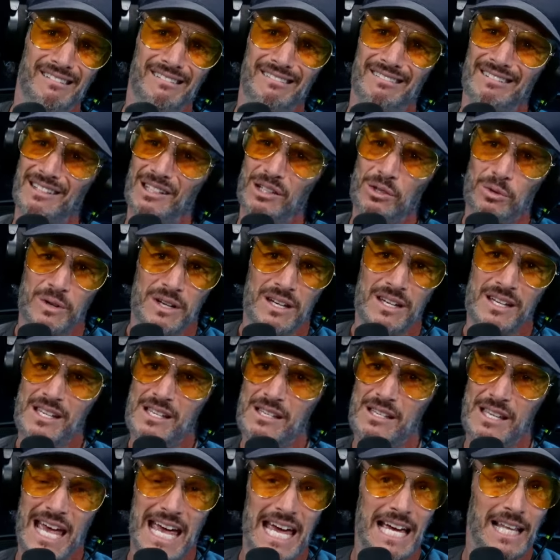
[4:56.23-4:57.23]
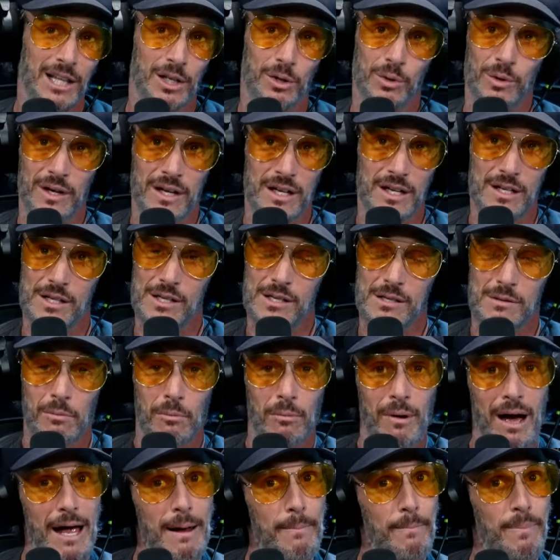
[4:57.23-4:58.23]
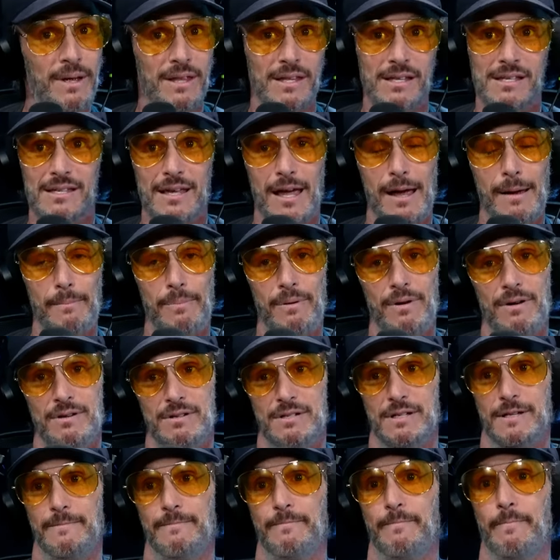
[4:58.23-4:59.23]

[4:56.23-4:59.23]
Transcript: Louise and Louise might be the same person.